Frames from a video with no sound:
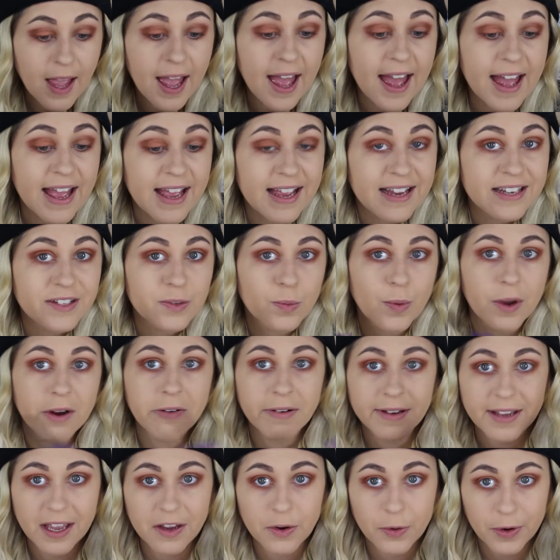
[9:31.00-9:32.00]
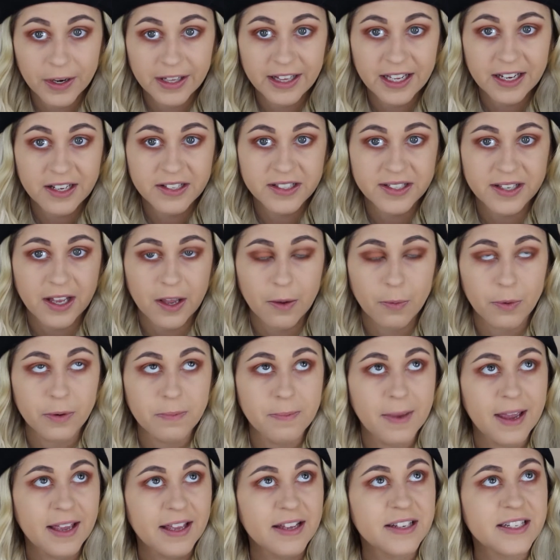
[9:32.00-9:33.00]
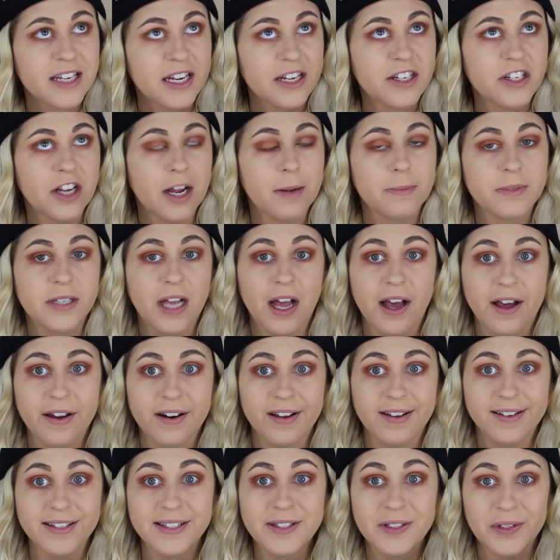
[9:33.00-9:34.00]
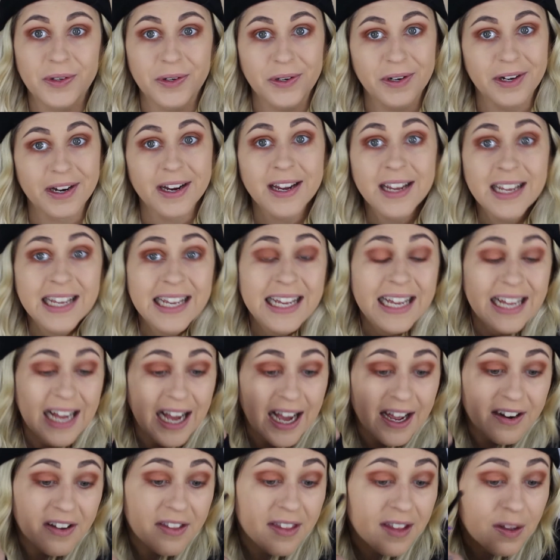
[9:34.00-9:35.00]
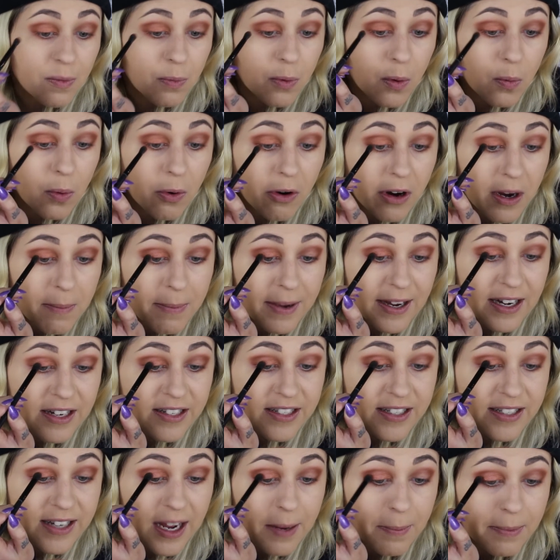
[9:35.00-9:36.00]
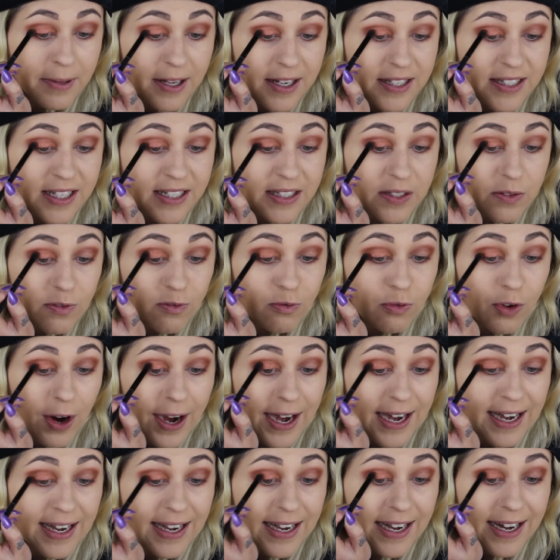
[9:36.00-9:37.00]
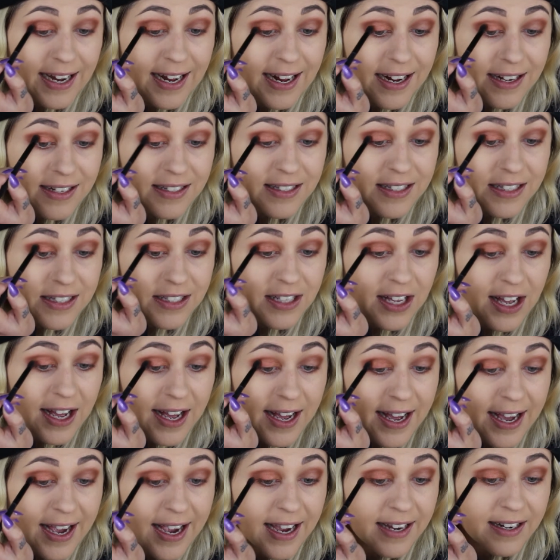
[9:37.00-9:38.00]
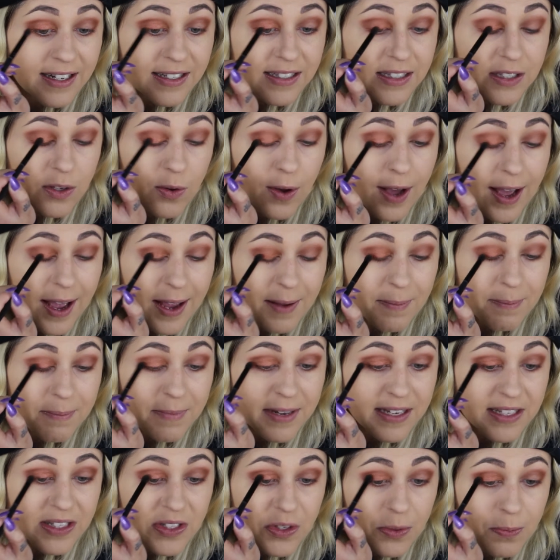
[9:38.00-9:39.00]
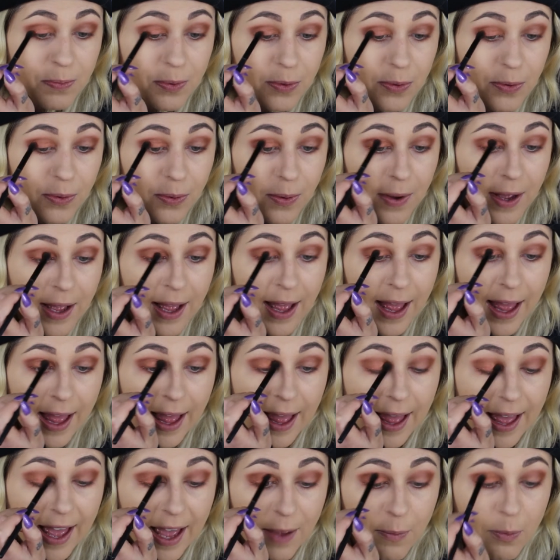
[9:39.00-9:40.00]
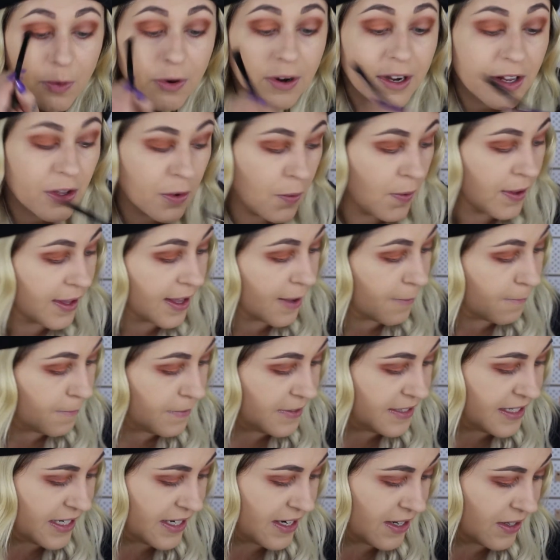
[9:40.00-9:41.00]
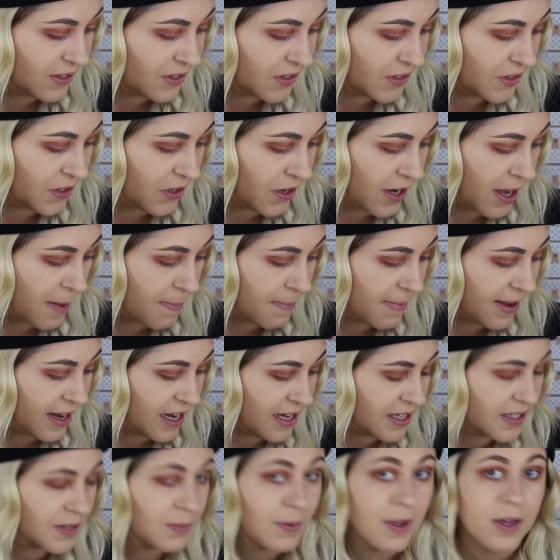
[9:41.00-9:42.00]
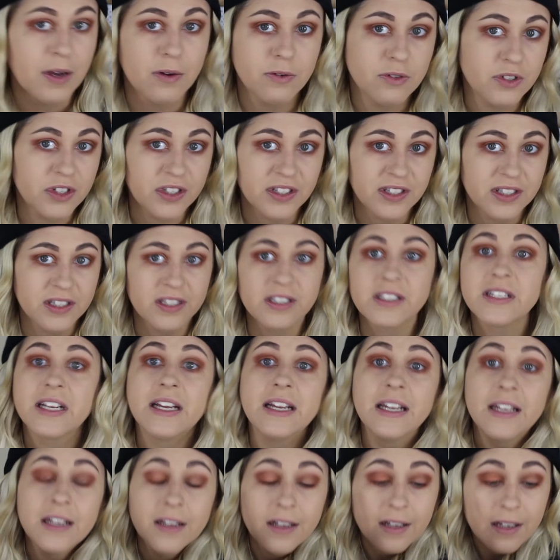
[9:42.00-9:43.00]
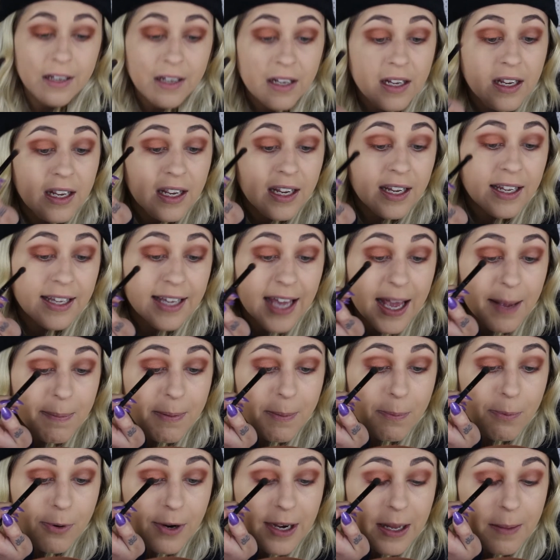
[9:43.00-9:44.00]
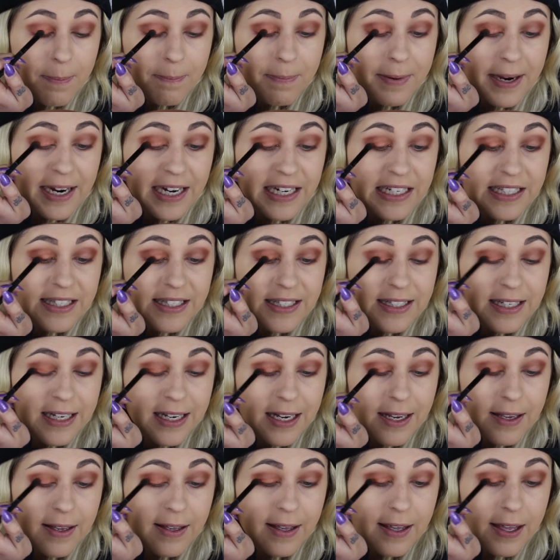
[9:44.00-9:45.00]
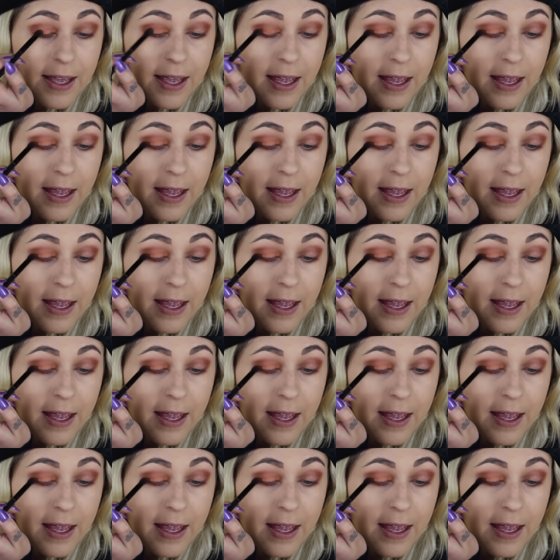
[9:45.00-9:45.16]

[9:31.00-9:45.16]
and wearing acrylics it would make it 10 times harder, so I don't think we'll worry about it today. Plus it's raining outside, it's quite miserable, and we're only going out for dinner, so I may as well just keep it pretty basic.